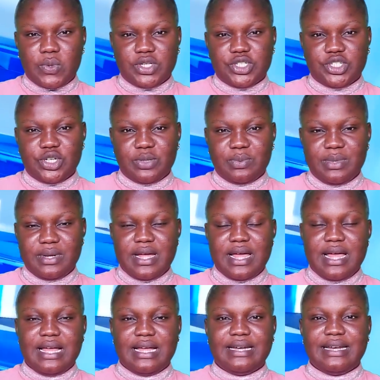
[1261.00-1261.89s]
workshop.
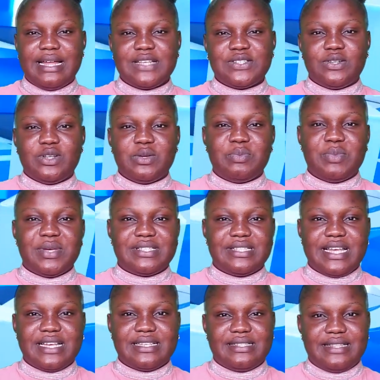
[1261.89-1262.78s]
And that's all on
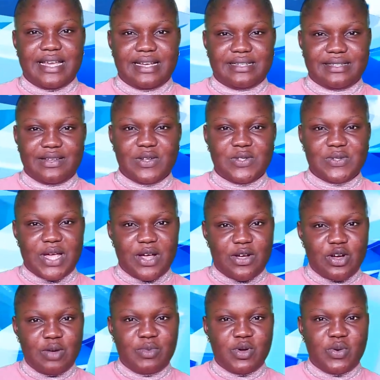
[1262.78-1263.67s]
Business Desk. Until I
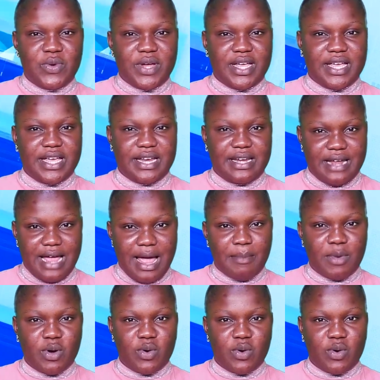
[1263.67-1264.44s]
come your way again, I'm